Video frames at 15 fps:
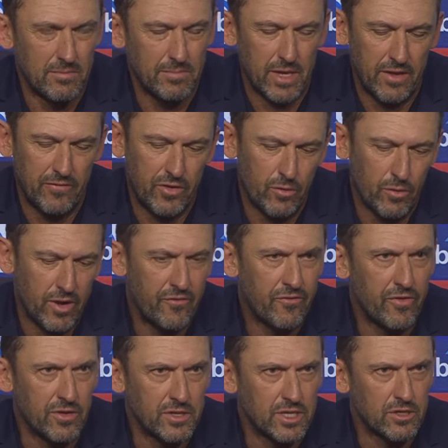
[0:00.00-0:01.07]
But yeah. If you
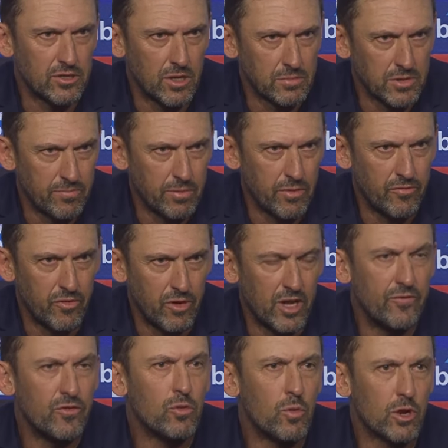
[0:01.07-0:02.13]
reference in terms of perform,
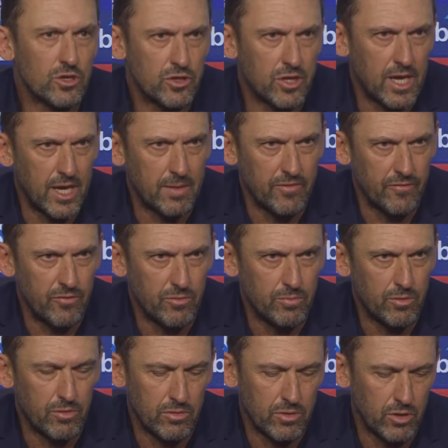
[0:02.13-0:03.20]
if you watch the game of
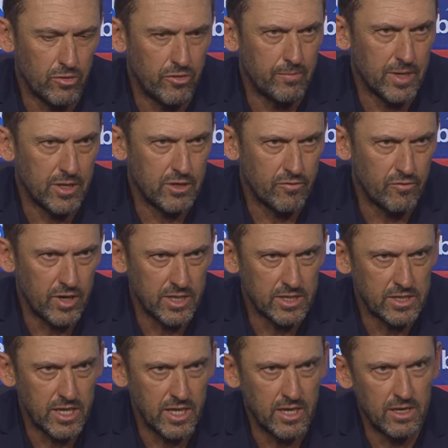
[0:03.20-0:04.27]
football, you would have mentioned Ryan
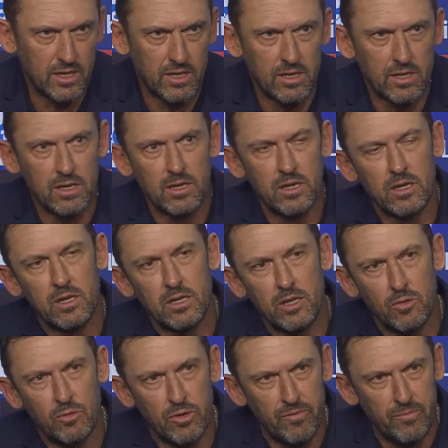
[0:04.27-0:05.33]
Teague,
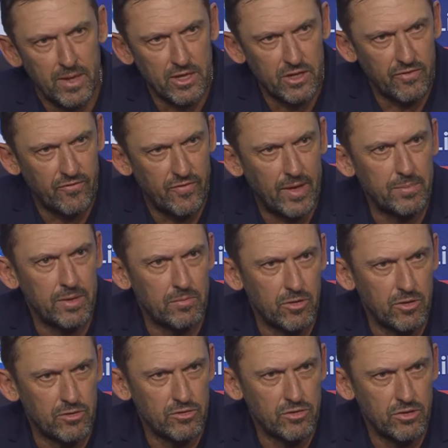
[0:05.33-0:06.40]
you would have mentioned Fabian
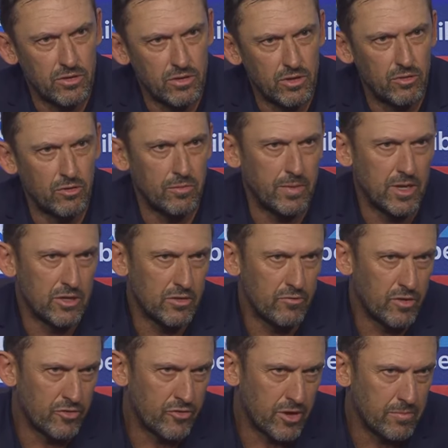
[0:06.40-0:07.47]
Monge, you would have mentioned
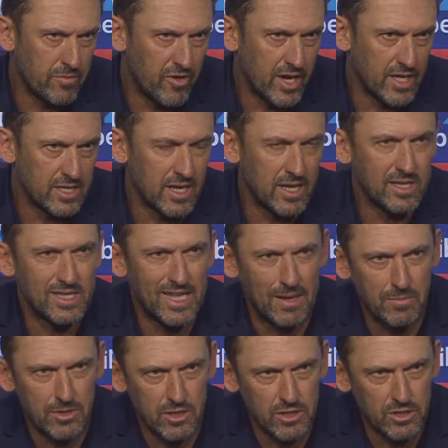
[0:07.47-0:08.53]
Roderick Miranda,
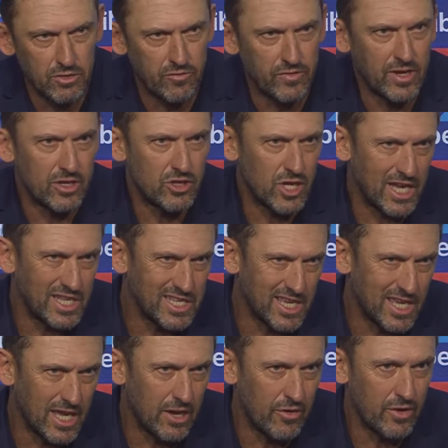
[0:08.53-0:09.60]
Damien De Silva,
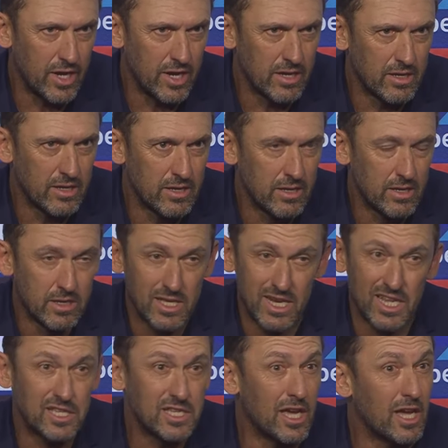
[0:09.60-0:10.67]
Jason Guerrier. The
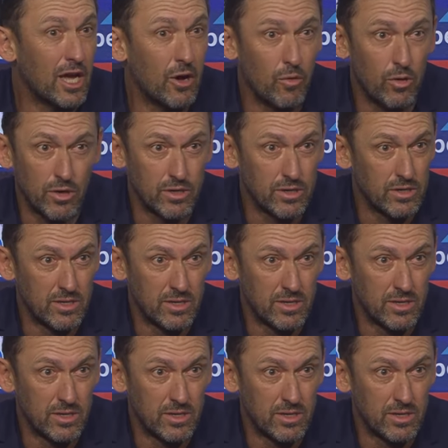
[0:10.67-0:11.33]
list can go on.